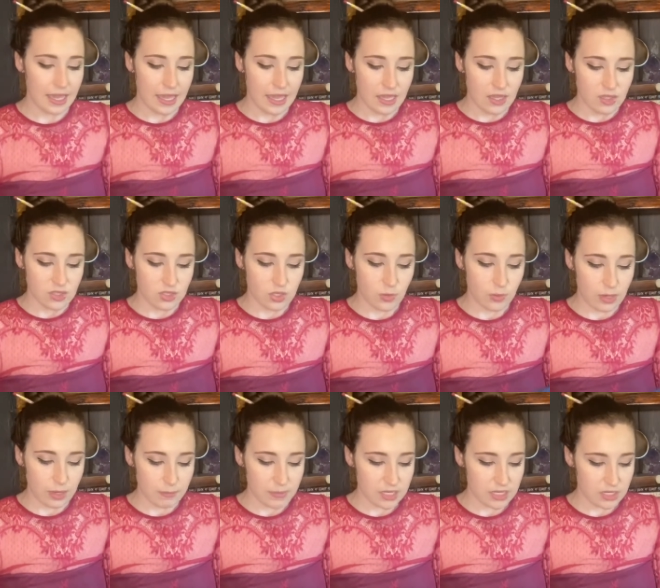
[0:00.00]
So what
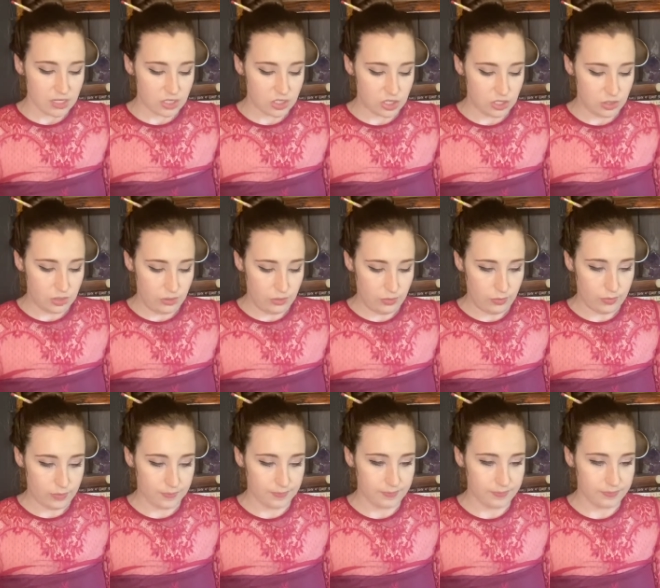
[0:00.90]
I'm gonna do
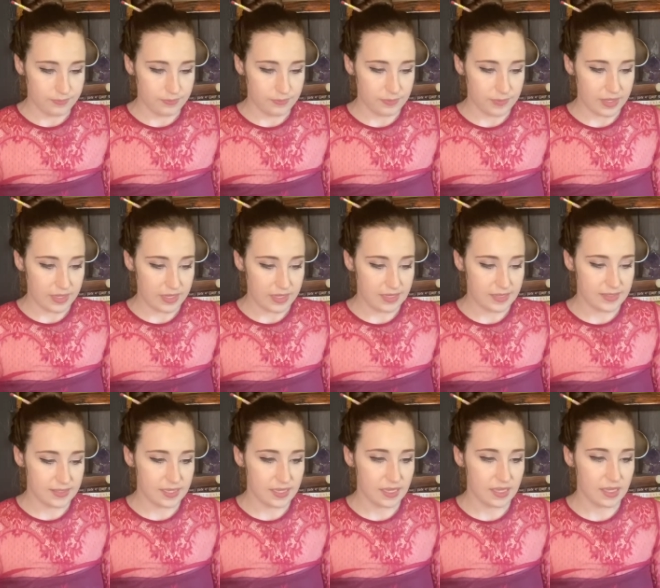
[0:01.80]
is
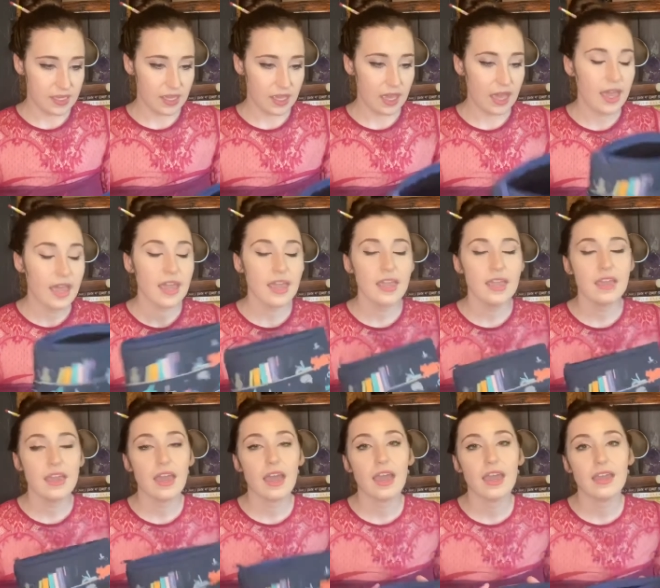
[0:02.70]

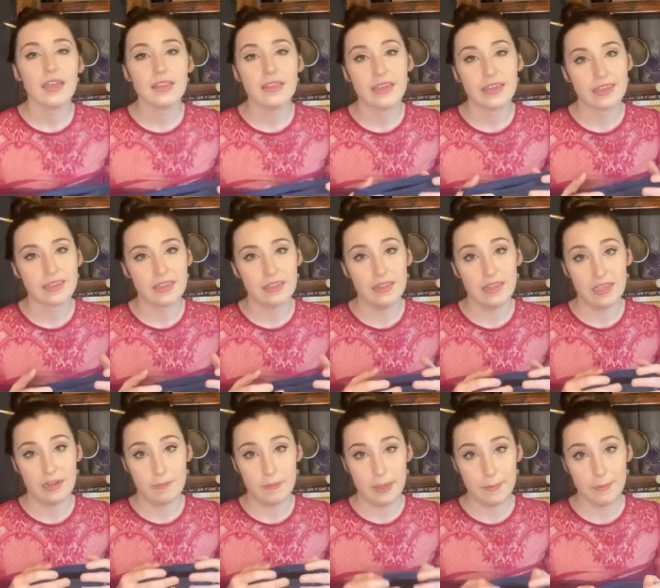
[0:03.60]
I like a lot of
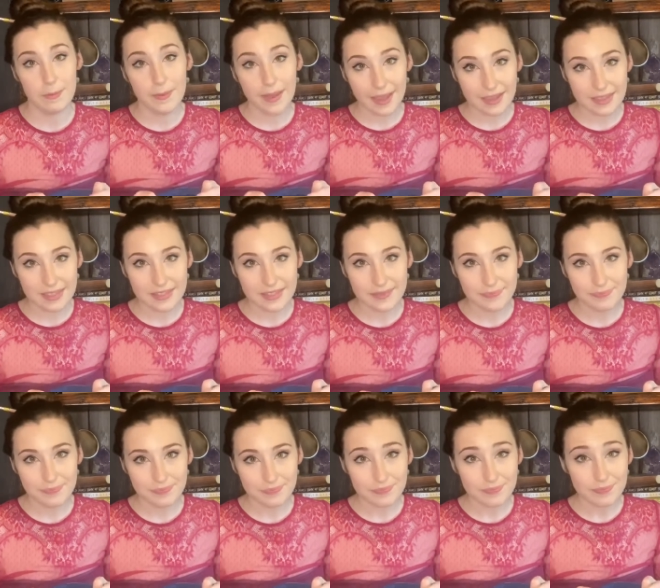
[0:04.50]
paperbacks.
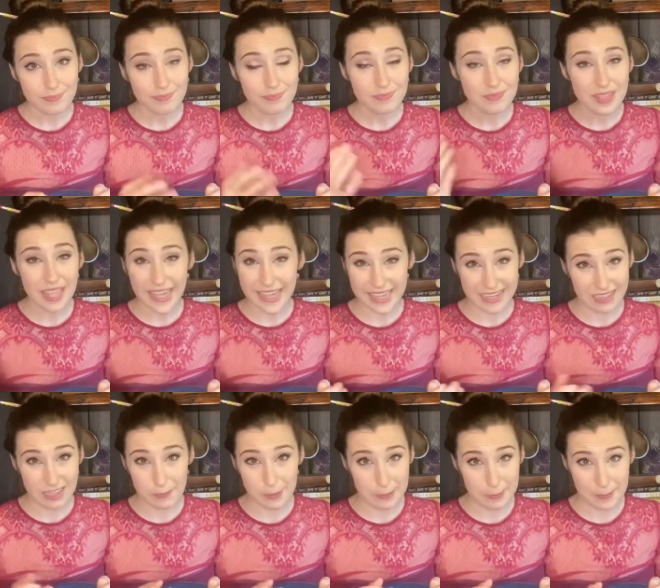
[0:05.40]
I get a
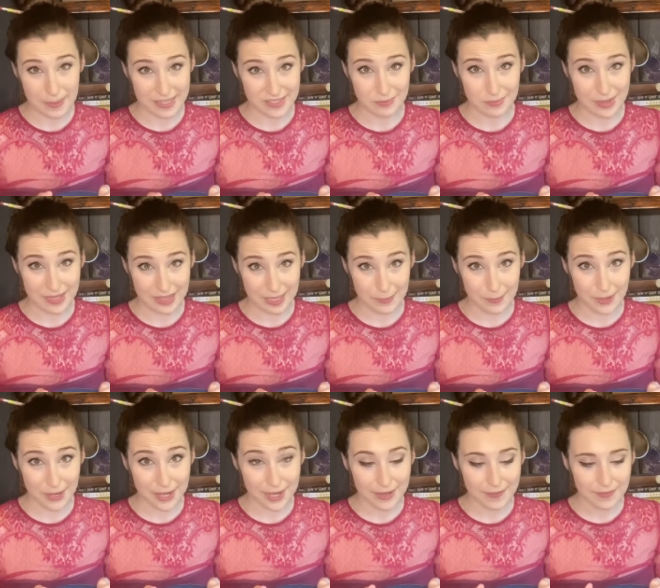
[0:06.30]
lot of paperbacks from my
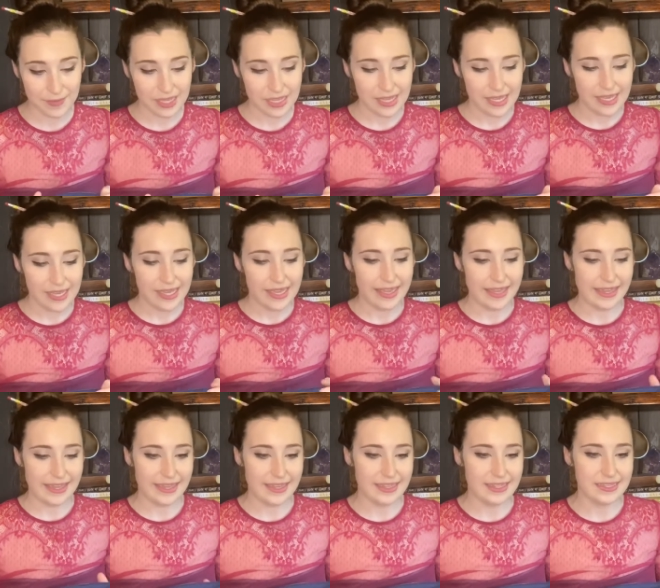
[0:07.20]
library,
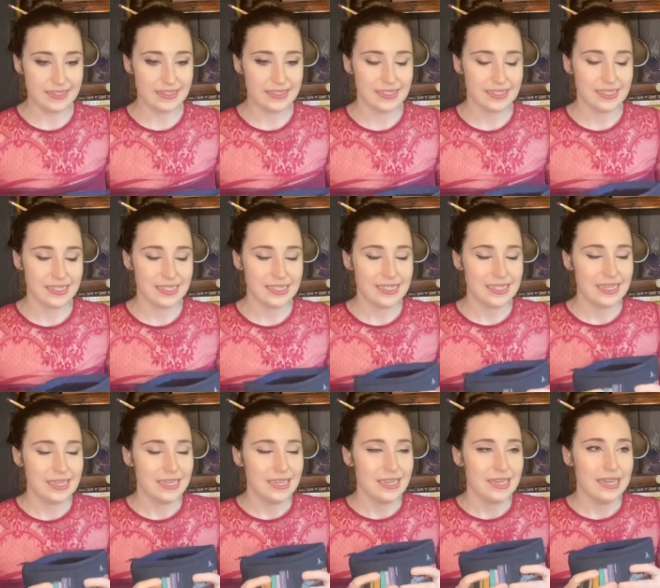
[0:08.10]
and
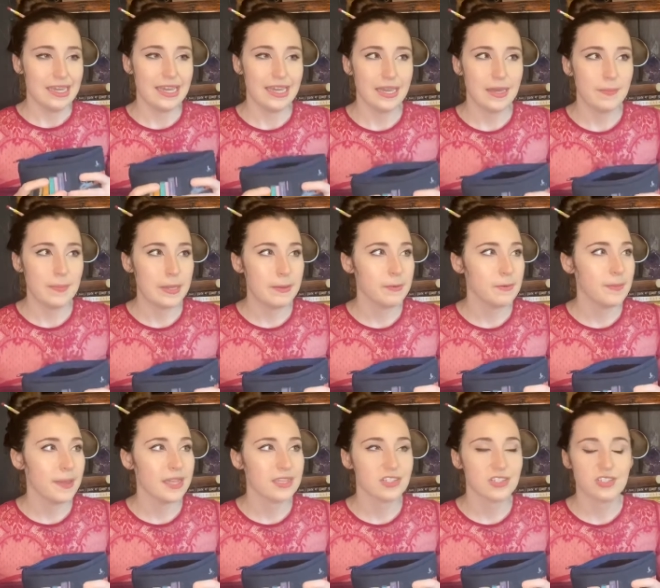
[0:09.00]

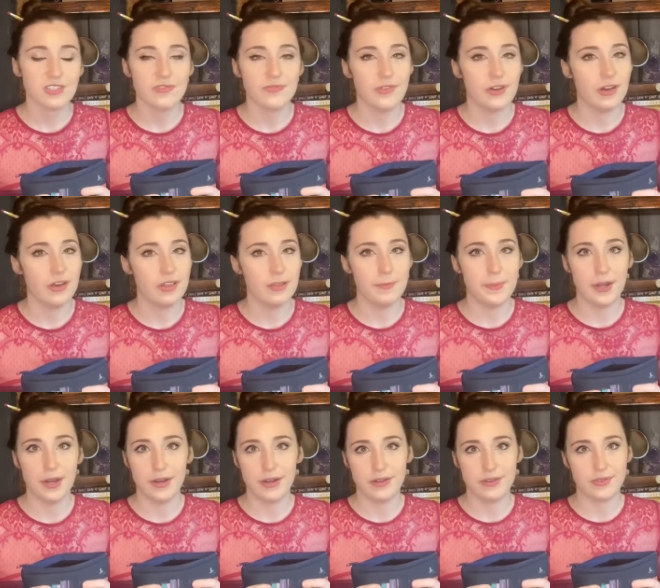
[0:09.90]
paperbacks just fall
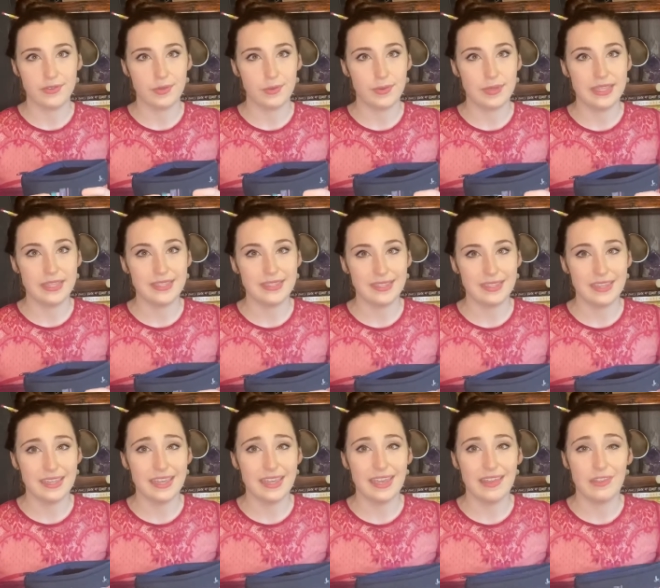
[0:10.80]
apart so
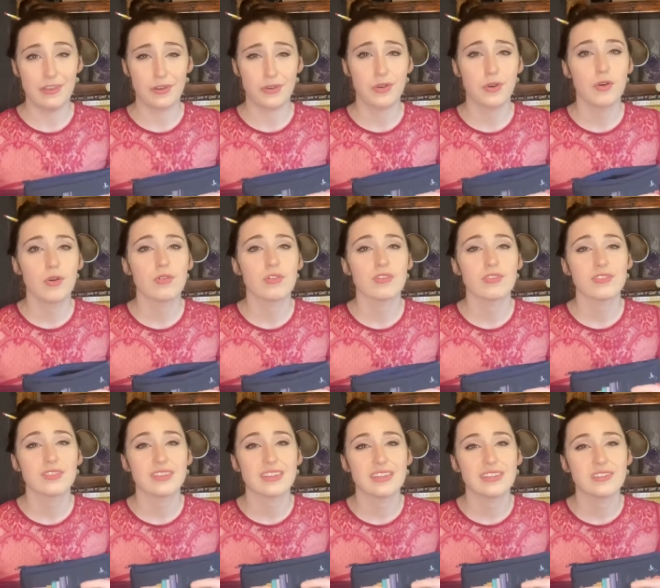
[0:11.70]
easily, and their corners
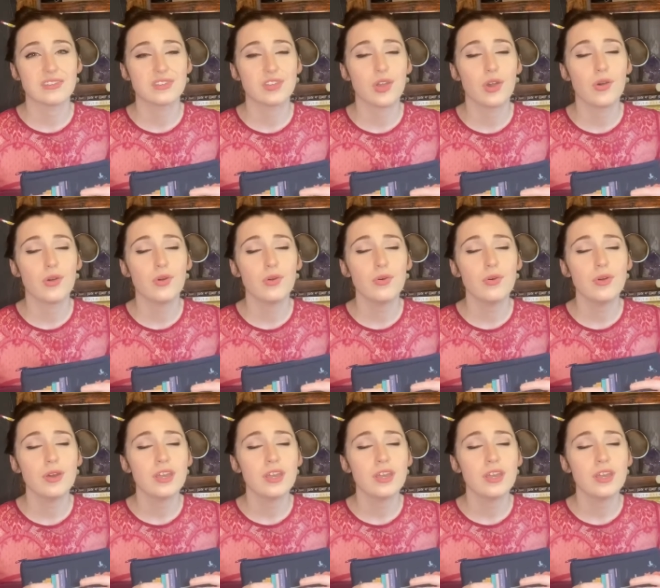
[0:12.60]
get so